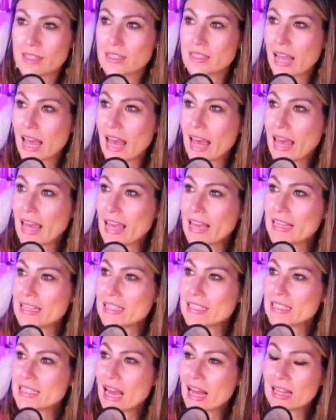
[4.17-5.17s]
is a
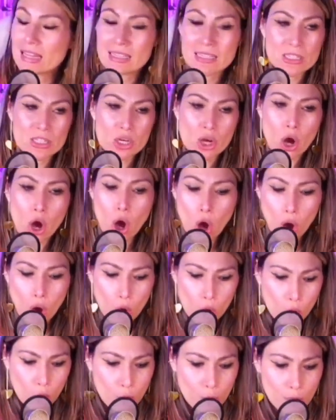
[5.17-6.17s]

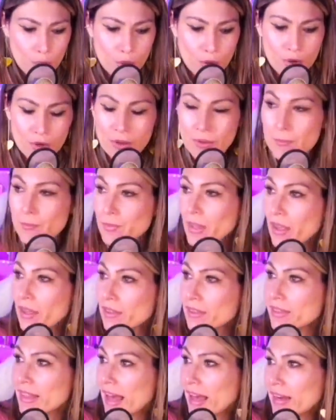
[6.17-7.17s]
telescope
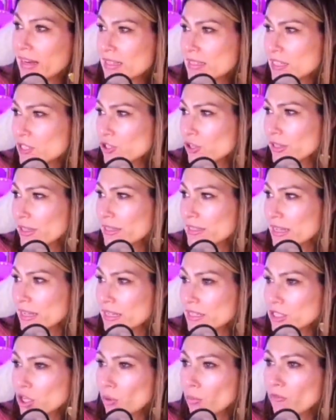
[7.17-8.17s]
that is actually a
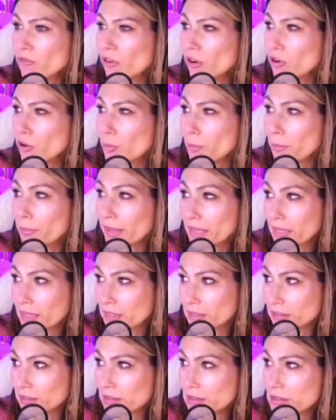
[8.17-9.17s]
telescope for
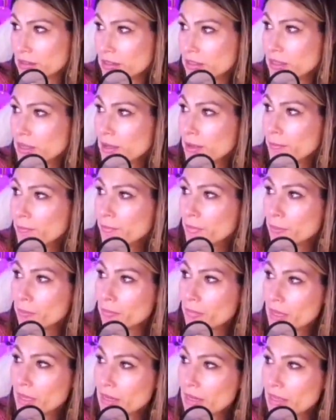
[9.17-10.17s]
beginners
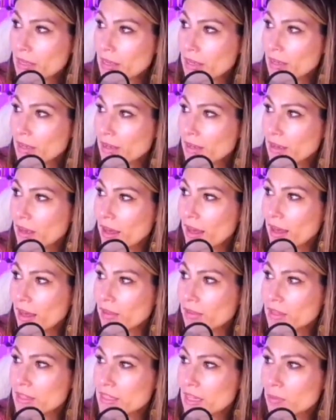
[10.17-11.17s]
meaning uh,
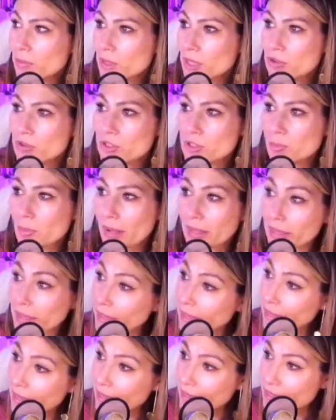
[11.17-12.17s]
this can be used by
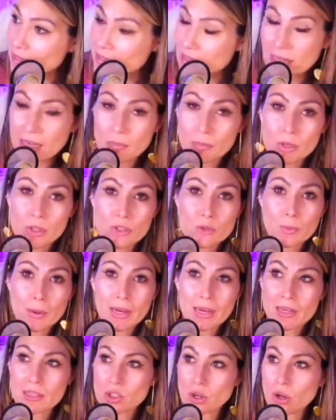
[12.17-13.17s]
kids, it can be used by
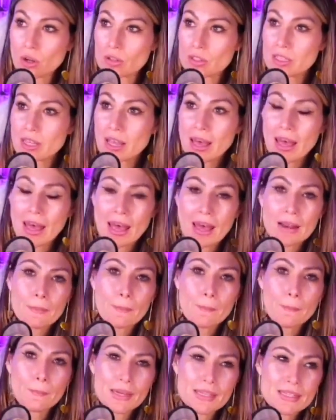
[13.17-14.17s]
adults, and
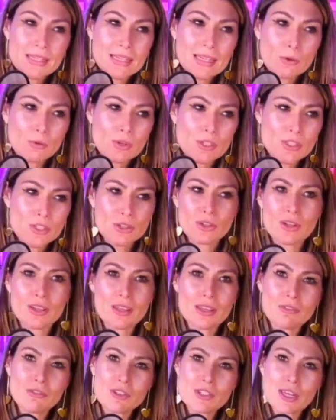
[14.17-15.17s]
basically what it's going to
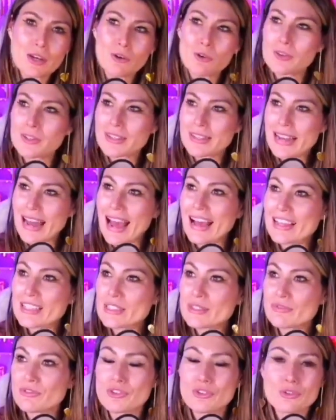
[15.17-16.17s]
give you is a
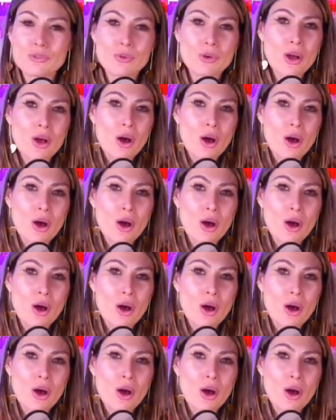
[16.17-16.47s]
nice view